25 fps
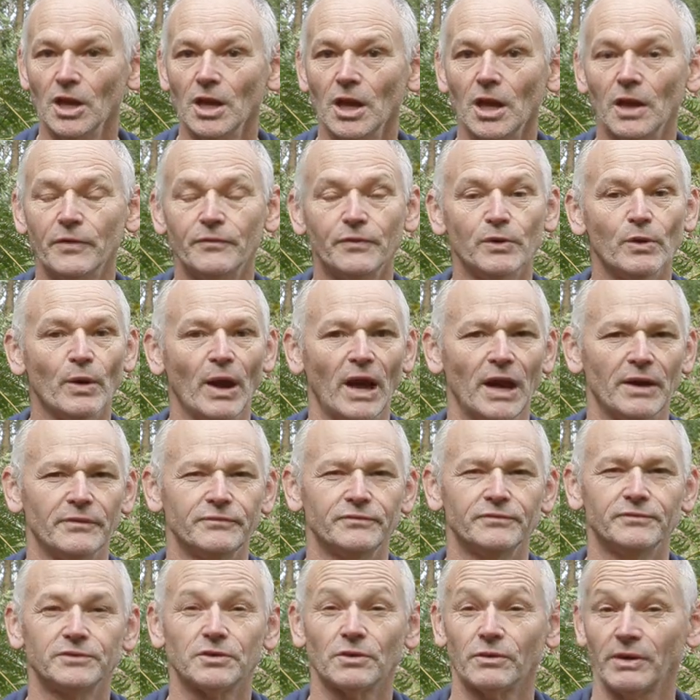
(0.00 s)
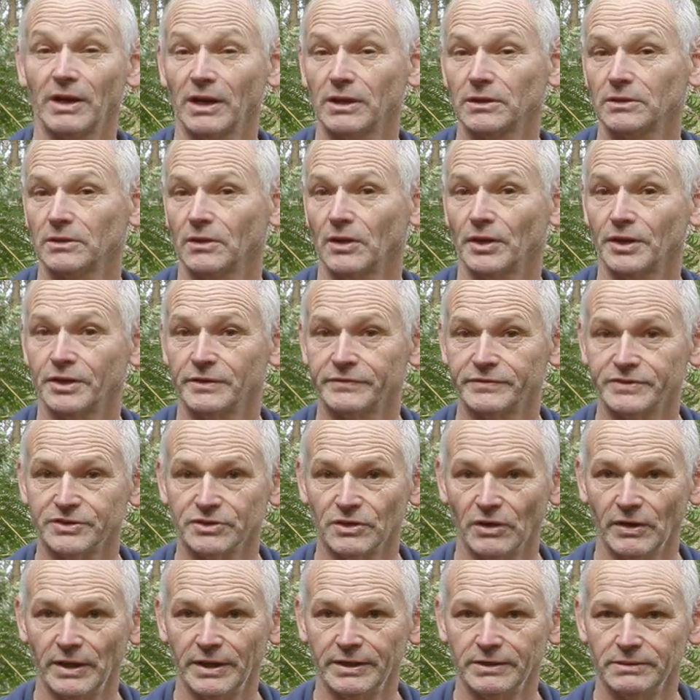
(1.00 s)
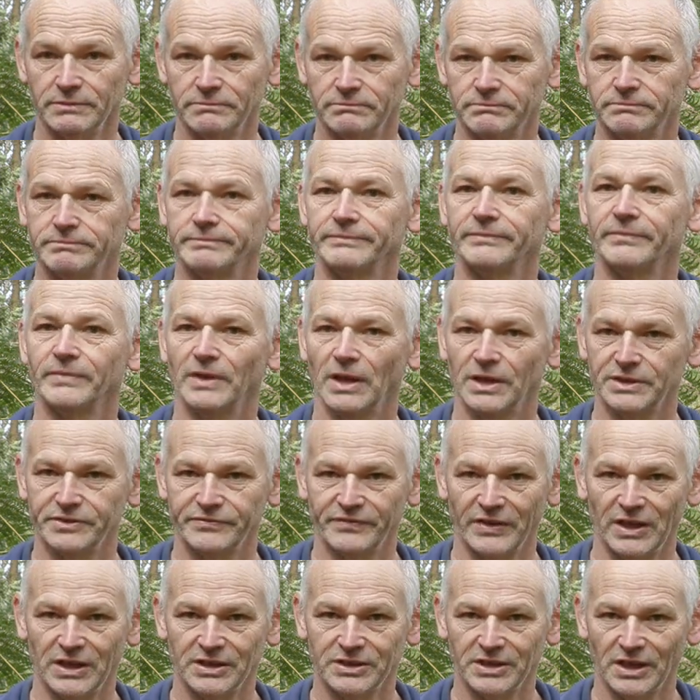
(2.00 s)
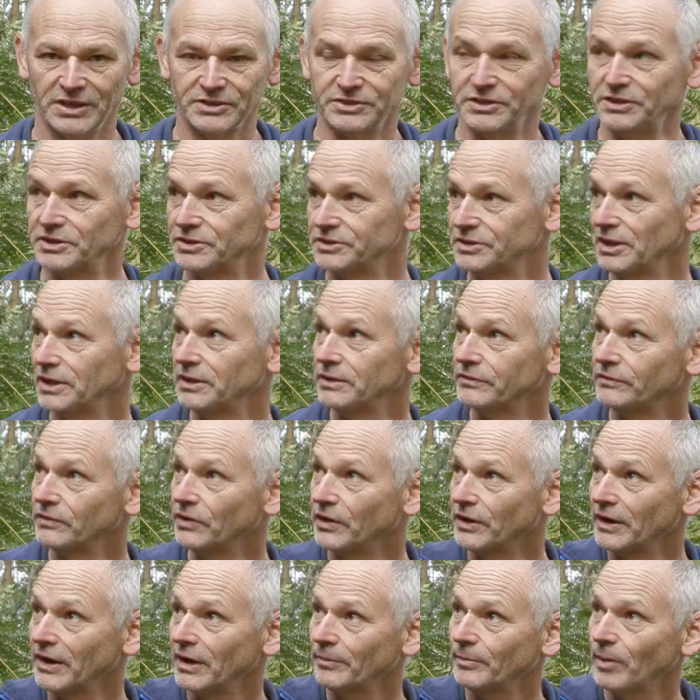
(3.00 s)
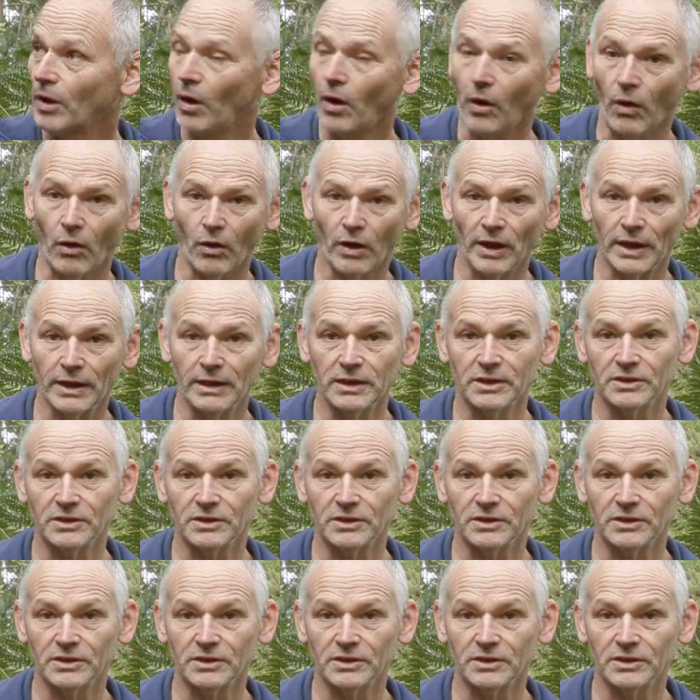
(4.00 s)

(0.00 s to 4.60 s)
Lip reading: If you have direct line of sight, that's fantastic. So you've got it up high